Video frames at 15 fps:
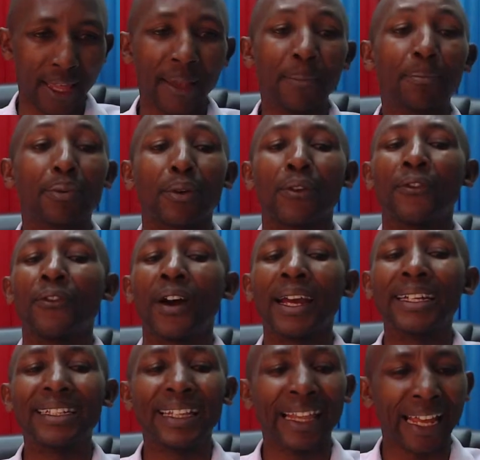They
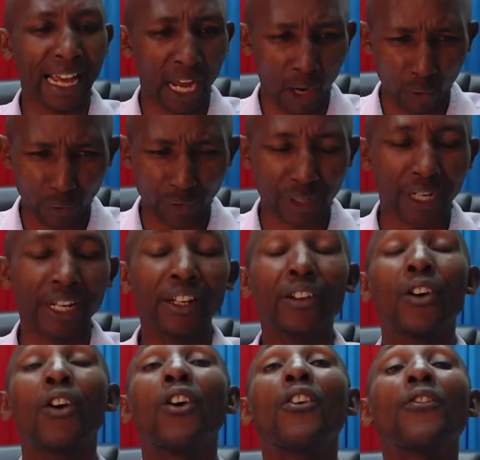provide the
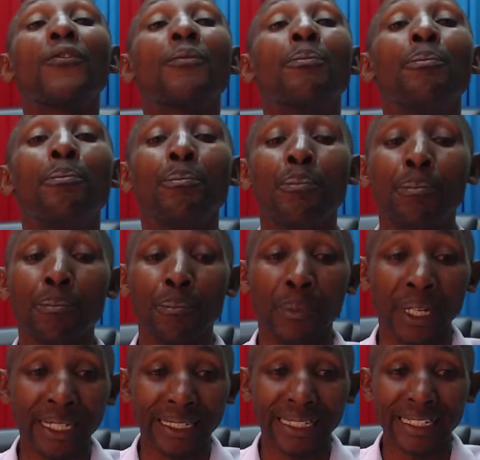outline of
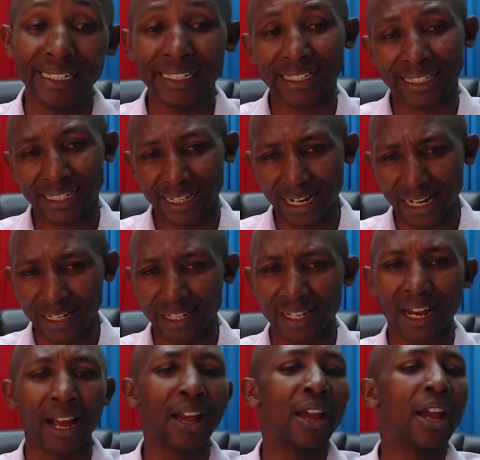meeting
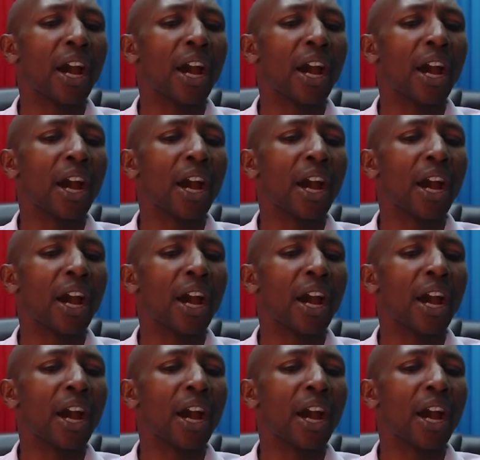structure.